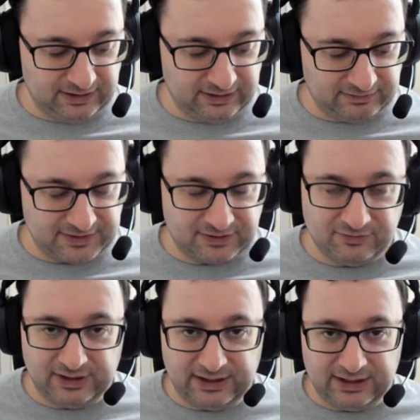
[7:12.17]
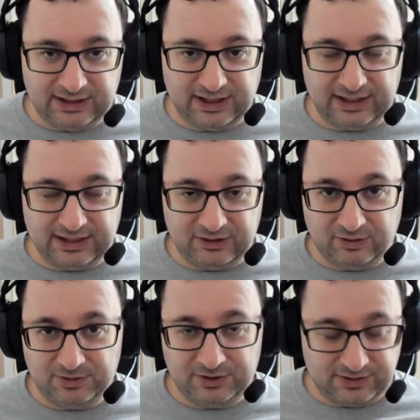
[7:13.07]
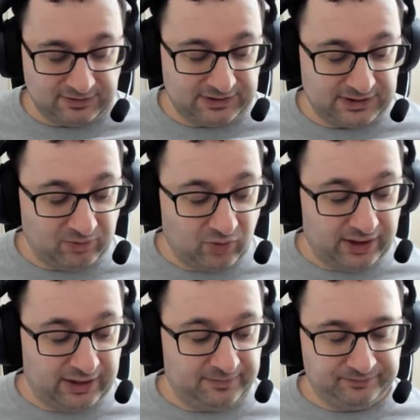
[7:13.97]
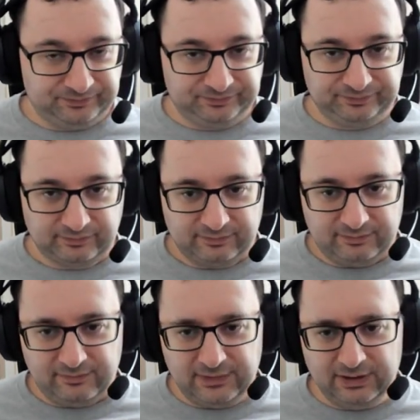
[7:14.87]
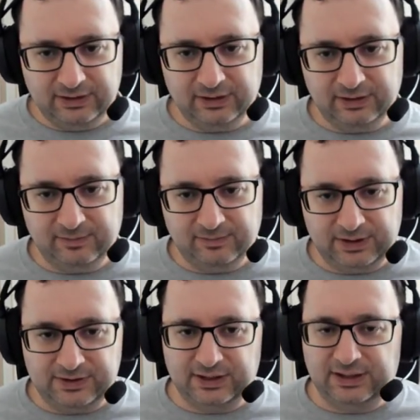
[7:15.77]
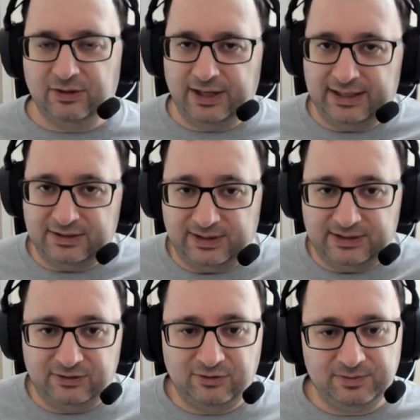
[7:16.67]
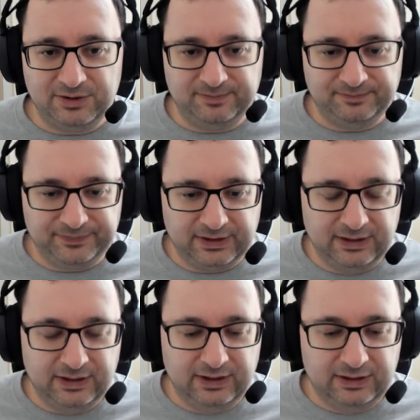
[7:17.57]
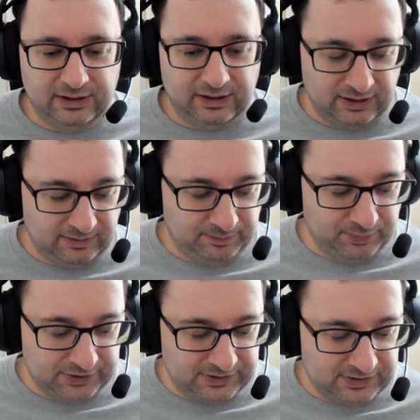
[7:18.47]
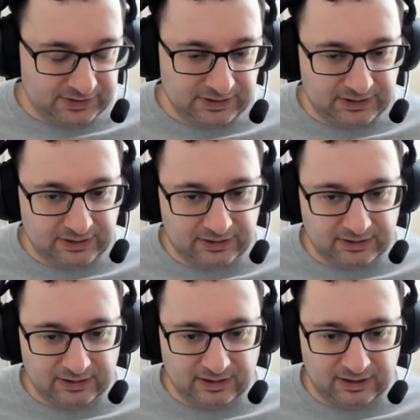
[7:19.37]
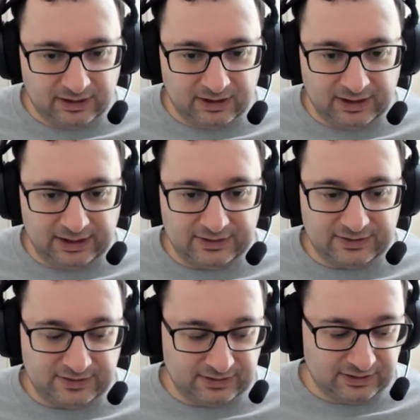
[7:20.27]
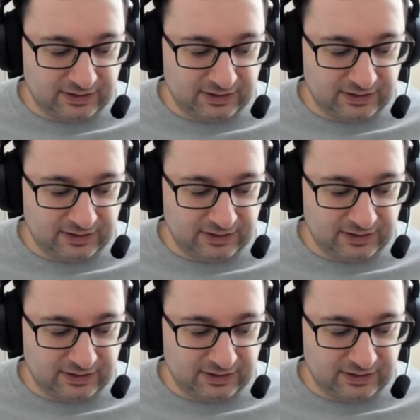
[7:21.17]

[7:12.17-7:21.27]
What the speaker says: isn't really any encryption as far as I'm aware, and certainly not end-to-end encryption. But it's